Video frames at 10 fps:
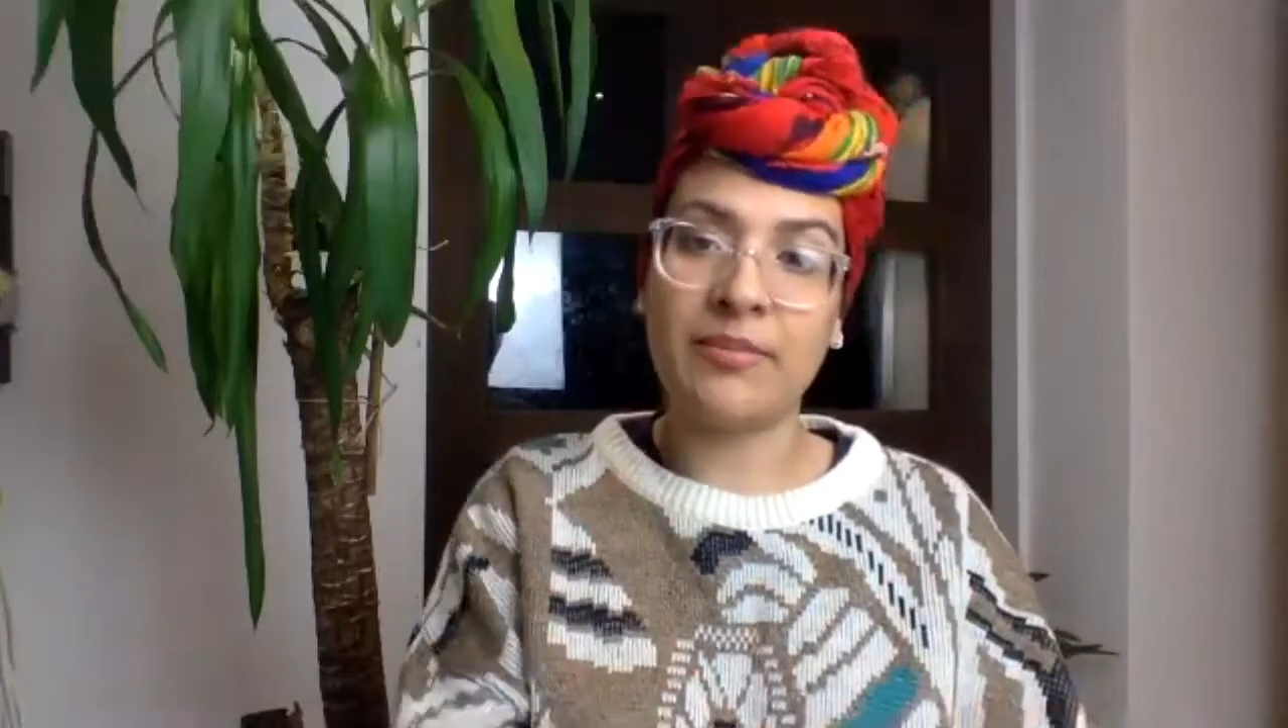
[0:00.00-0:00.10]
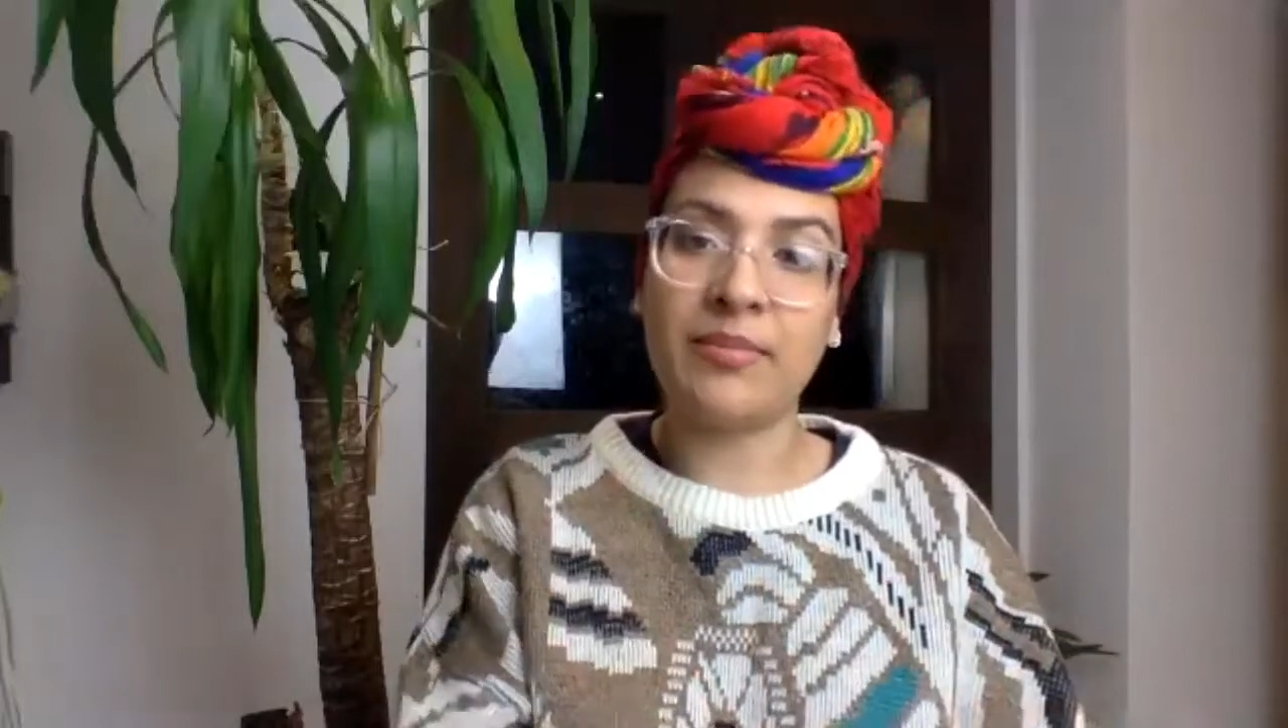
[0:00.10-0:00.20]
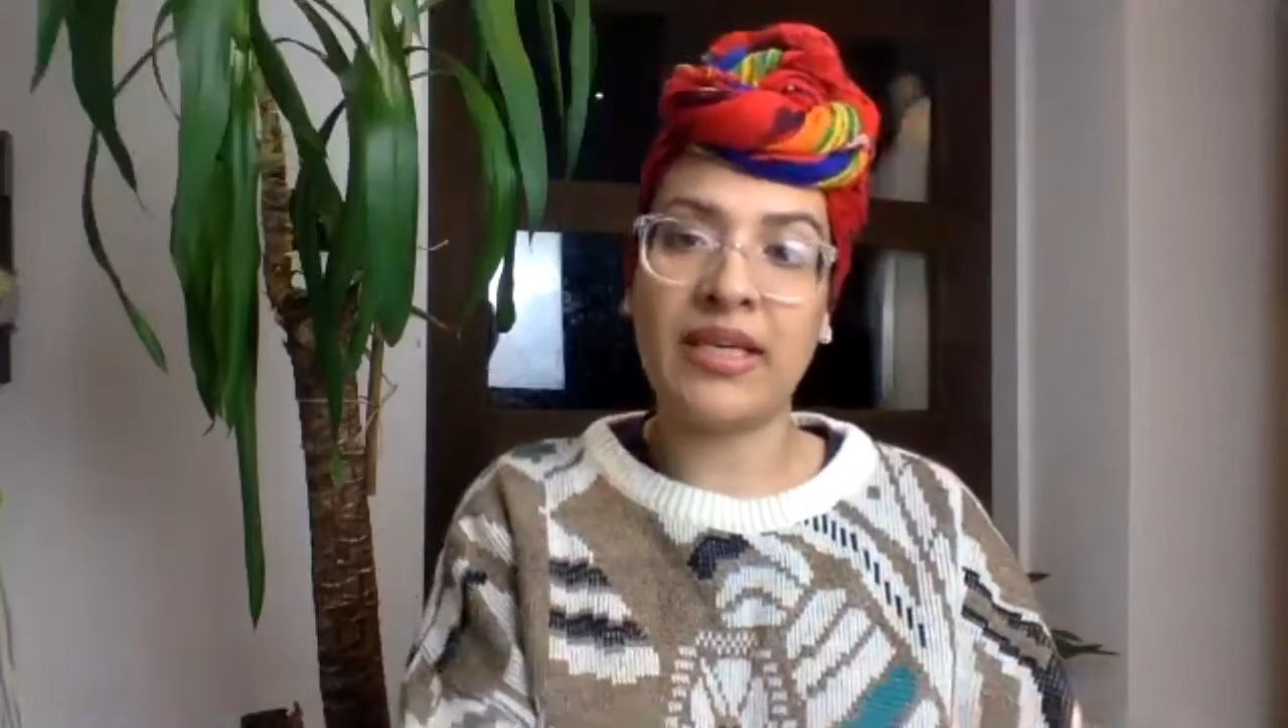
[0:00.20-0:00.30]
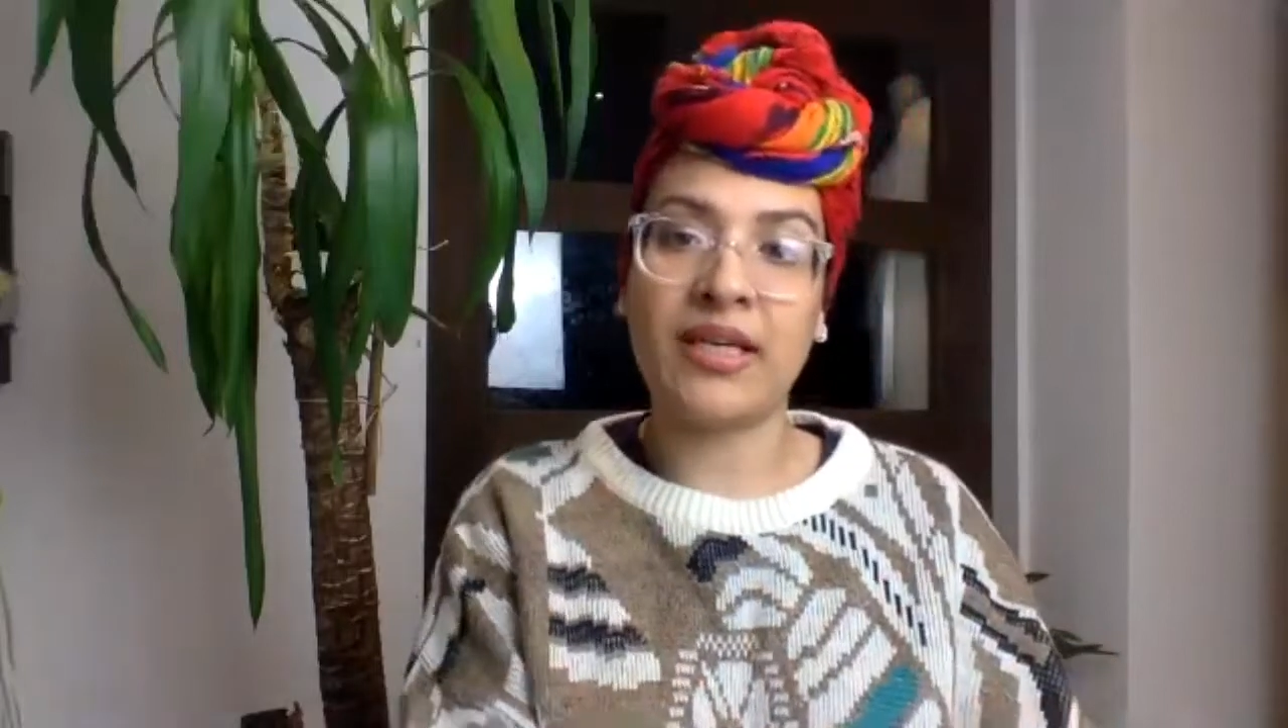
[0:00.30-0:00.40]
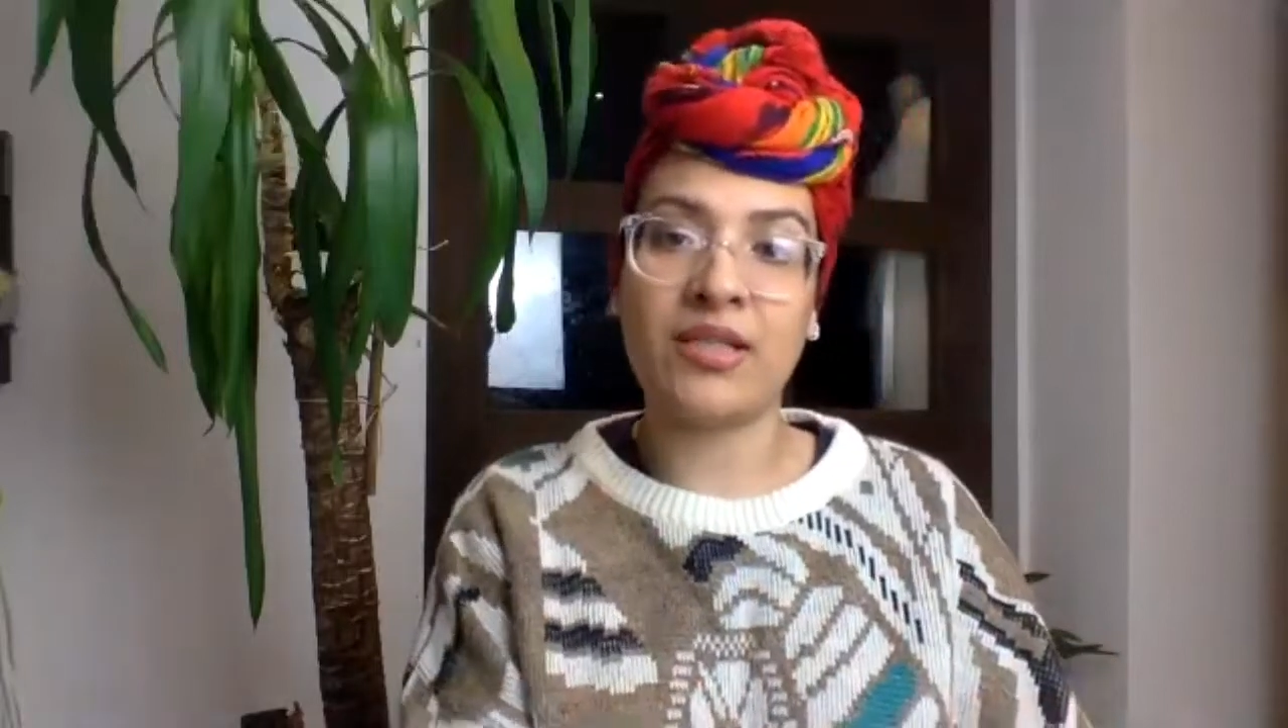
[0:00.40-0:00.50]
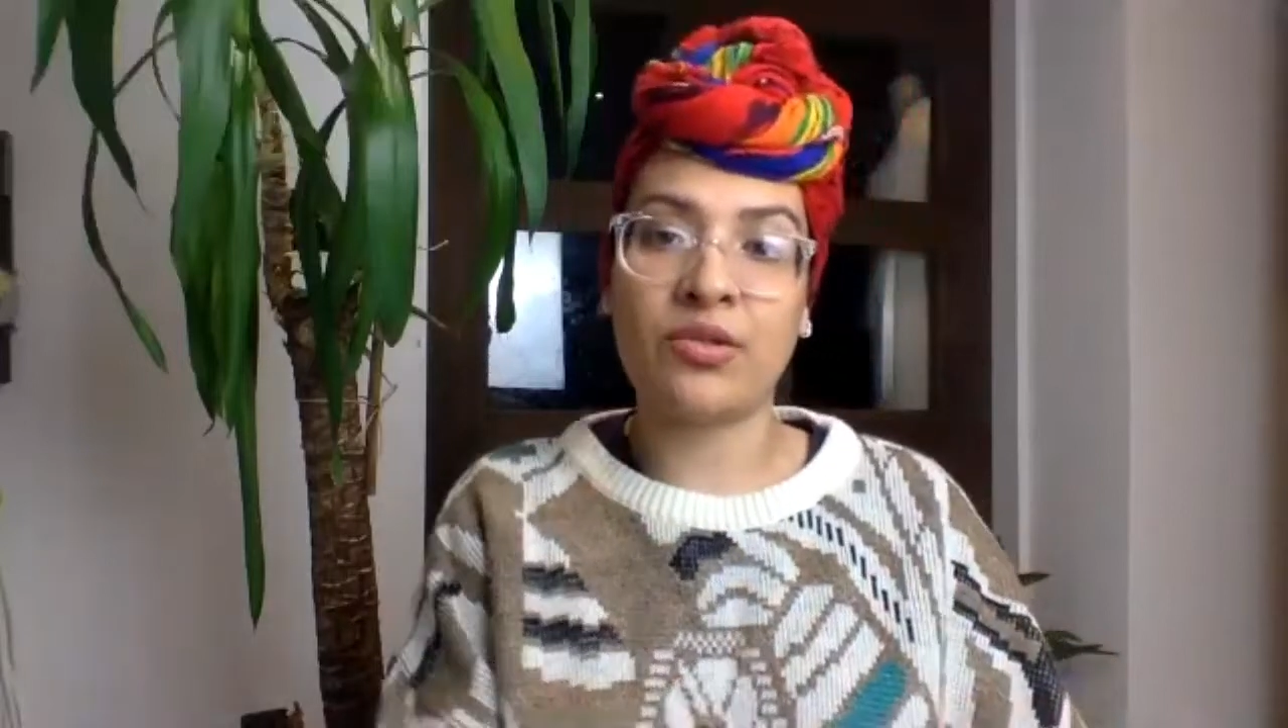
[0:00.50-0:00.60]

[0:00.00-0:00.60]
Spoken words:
being a